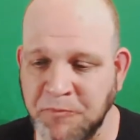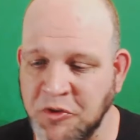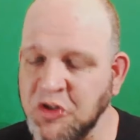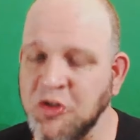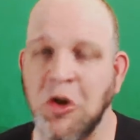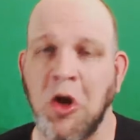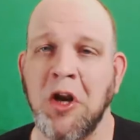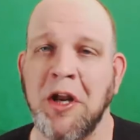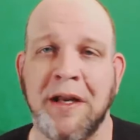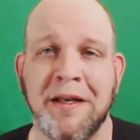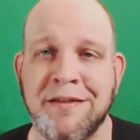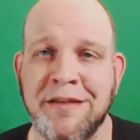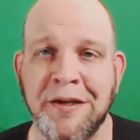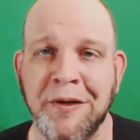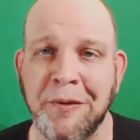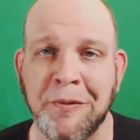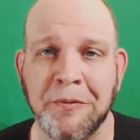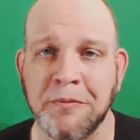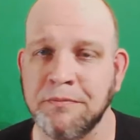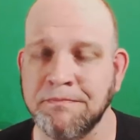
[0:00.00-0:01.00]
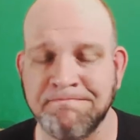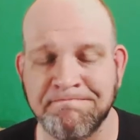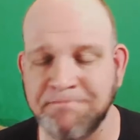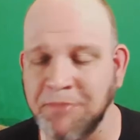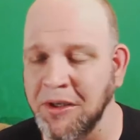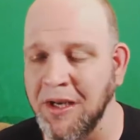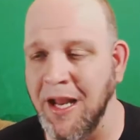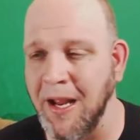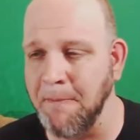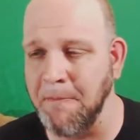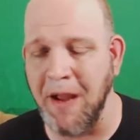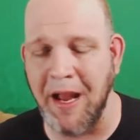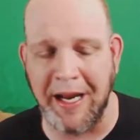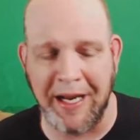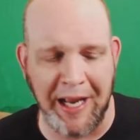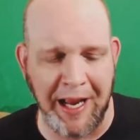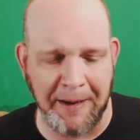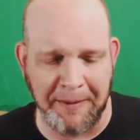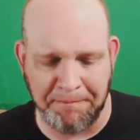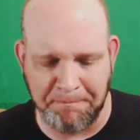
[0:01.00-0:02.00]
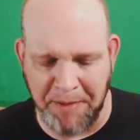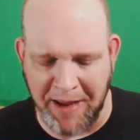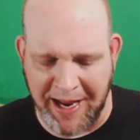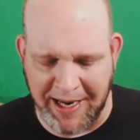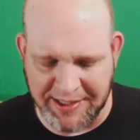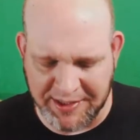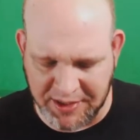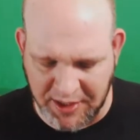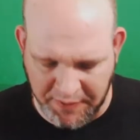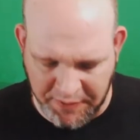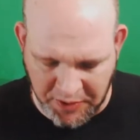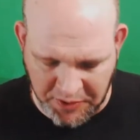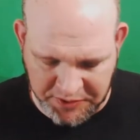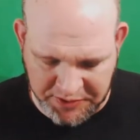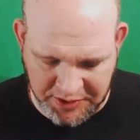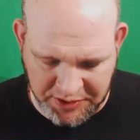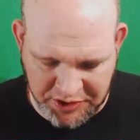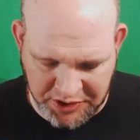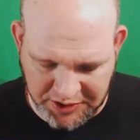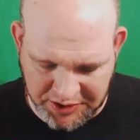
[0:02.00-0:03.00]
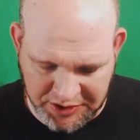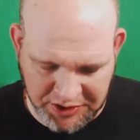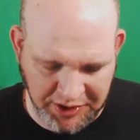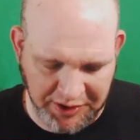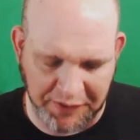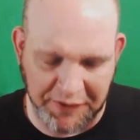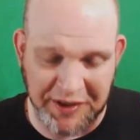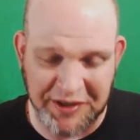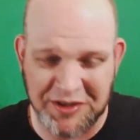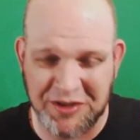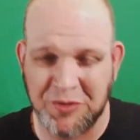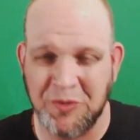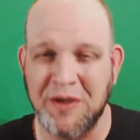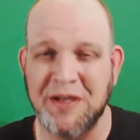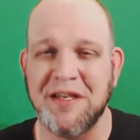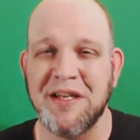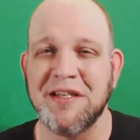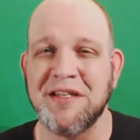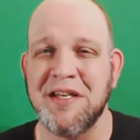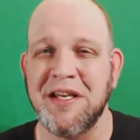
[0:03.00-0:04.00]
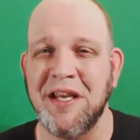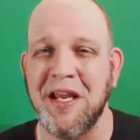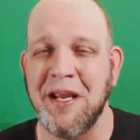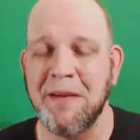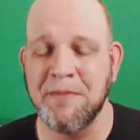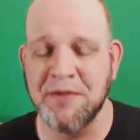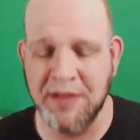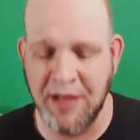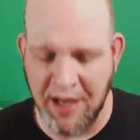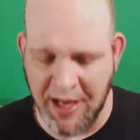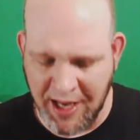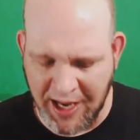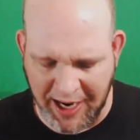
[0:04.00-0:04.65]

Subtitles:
Sonic 2, but I passed on those and just took these three Disney games.